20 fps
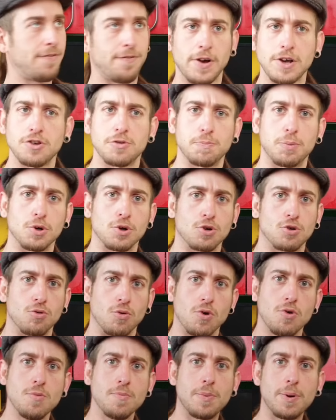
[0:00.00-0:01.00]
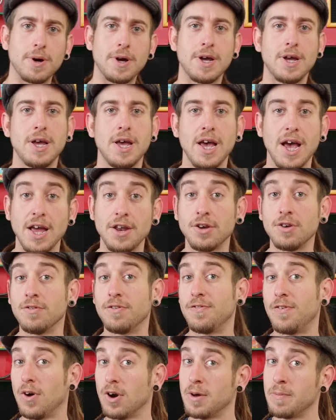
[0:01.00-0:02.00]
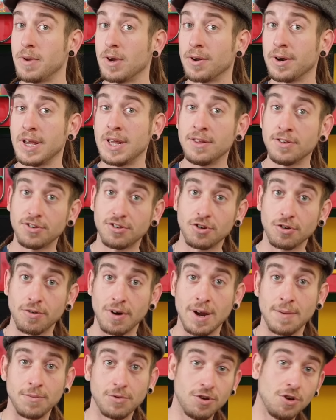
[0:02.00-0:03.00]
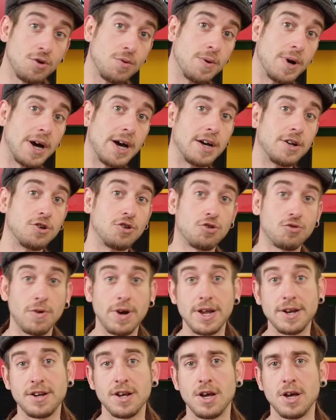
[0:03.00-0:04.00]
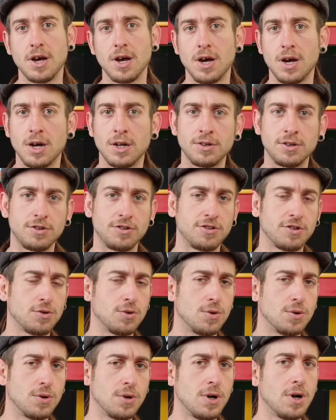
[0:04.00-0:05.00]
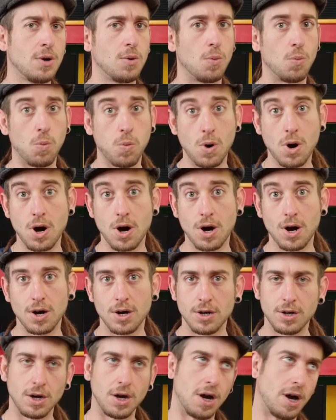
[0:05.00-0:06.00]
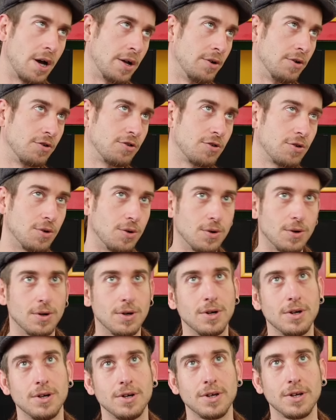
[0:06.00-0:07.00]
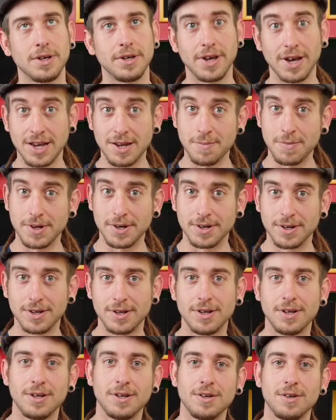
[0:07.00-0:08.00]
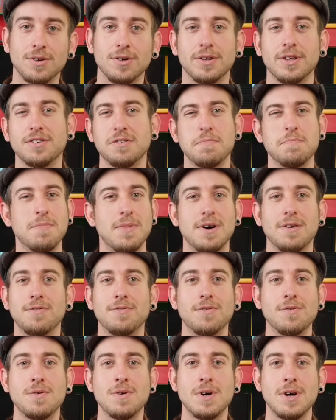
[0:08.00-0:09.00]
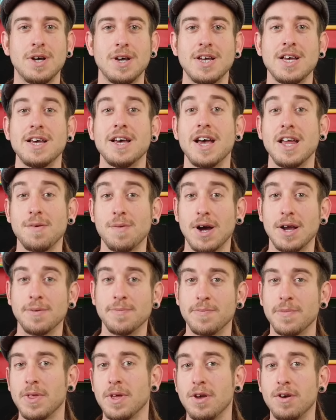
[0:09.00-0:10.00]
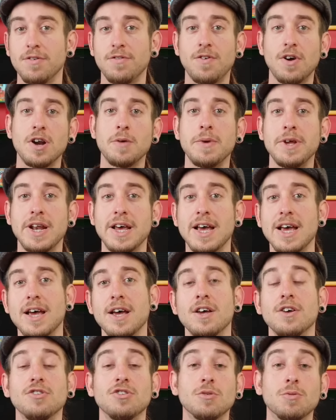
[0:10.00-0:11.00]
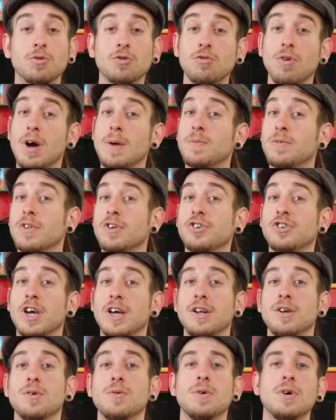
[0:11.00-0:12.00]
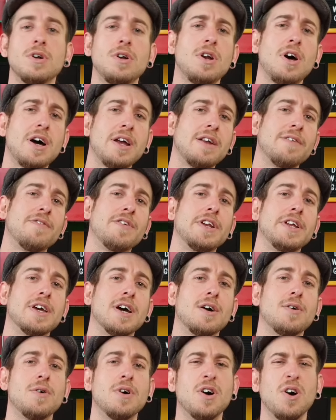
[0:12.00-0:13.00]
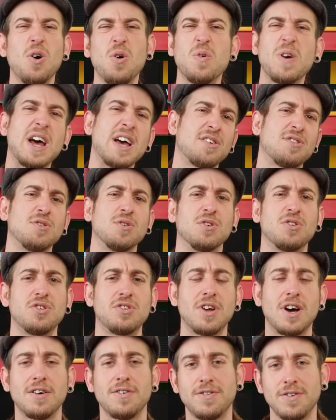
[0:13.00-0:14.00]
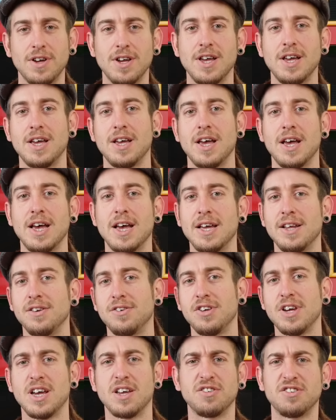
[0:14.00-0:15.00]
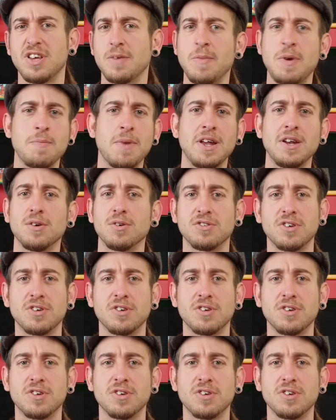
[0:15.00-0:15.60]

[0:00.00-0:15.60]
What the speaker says: Facebook group. And you can follow me on Instagram too, at dread_Waaagh_gaming. God, that's a mouthful. Anyway, follow me there, subscribe to the channel, like the video, all that sort of stuff. And yeah, send me money or